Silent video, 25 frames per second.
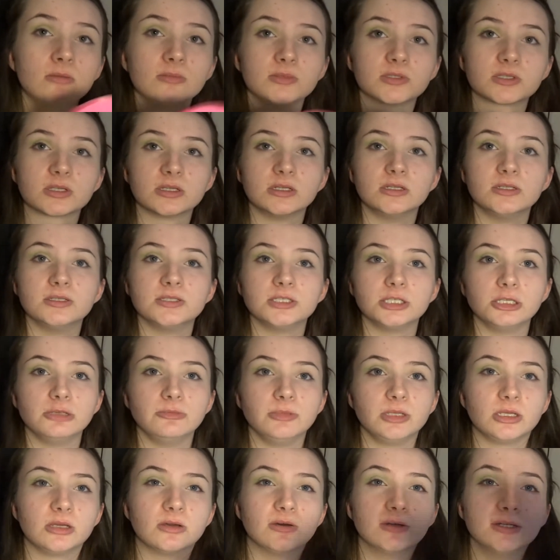I'm going to
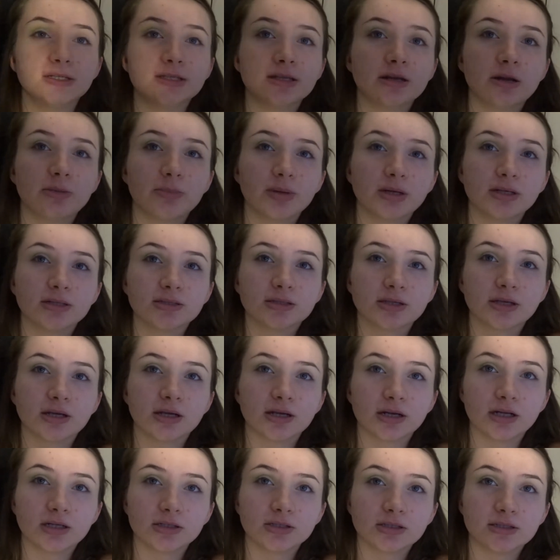zoom you guys in a bit so you
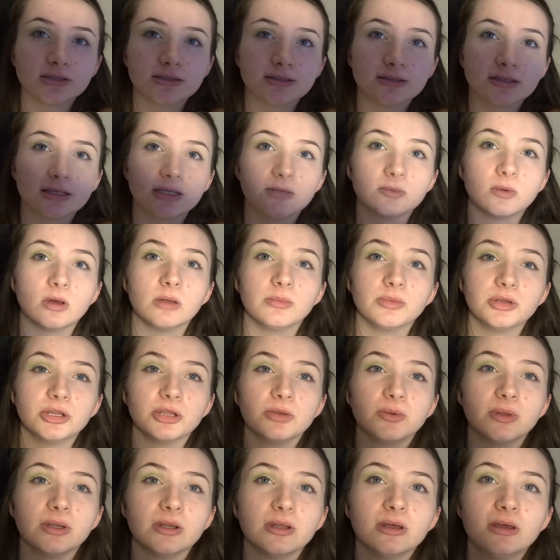can actually see what I'm
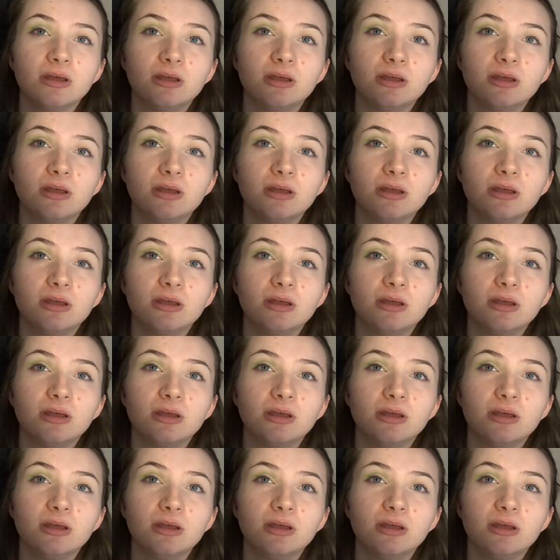doing.